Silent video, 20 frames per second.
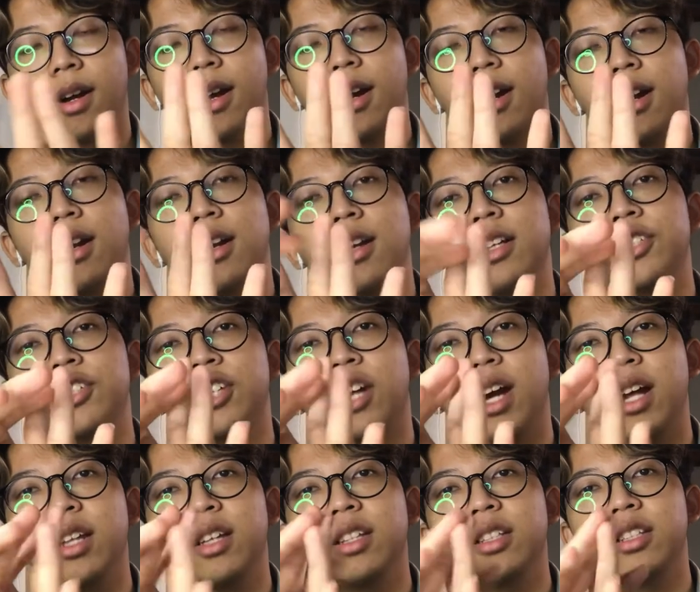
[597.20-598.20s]
Early
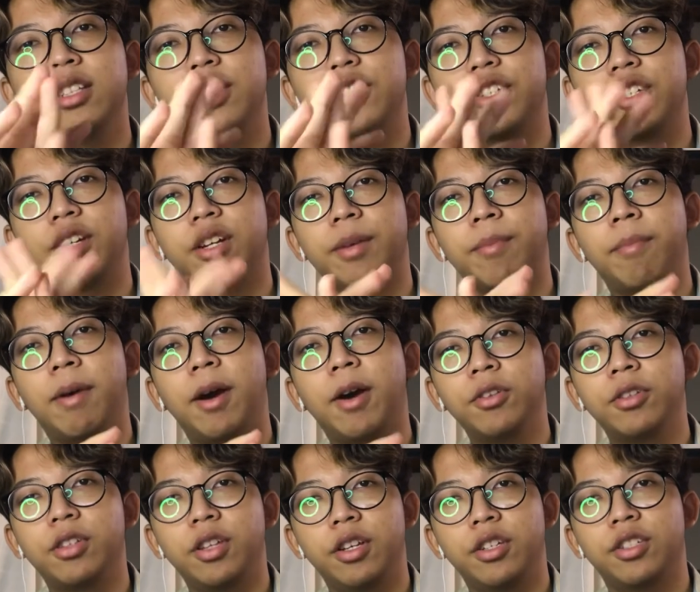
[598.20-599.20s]
childhood teacher,
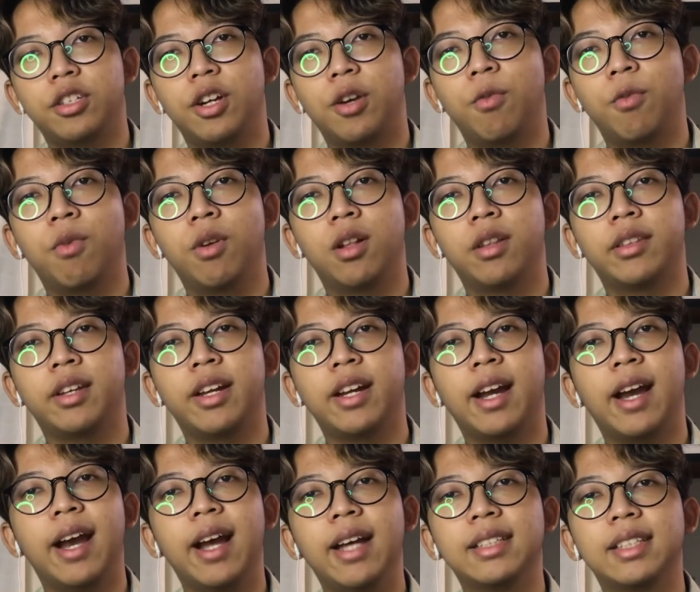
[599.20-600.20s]
PAUD teacher will
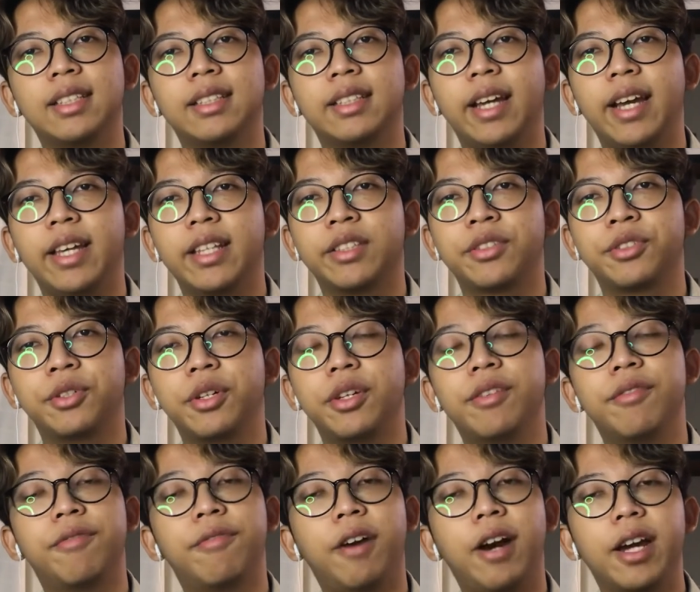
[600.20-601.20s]
not hesitate to
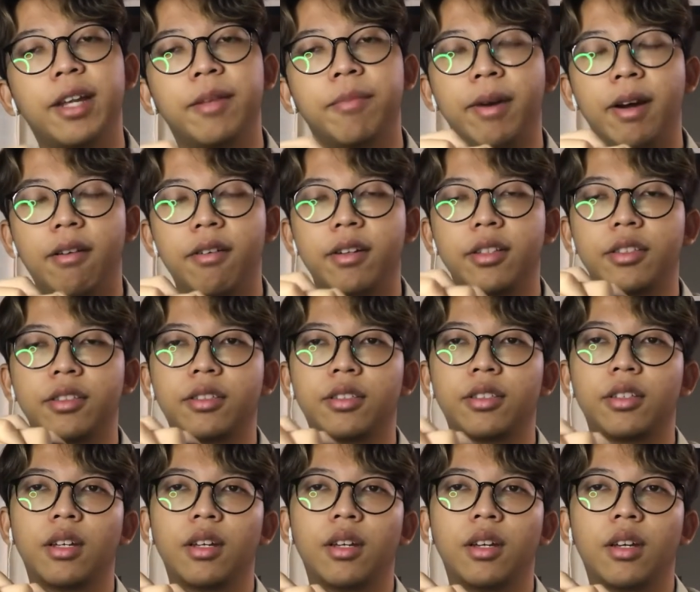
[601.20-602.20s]
invite parents
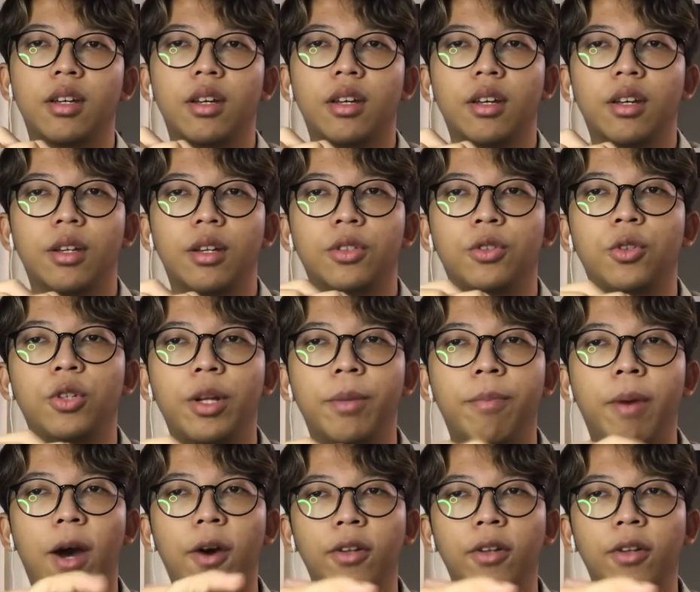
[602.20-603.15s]
to the PAUD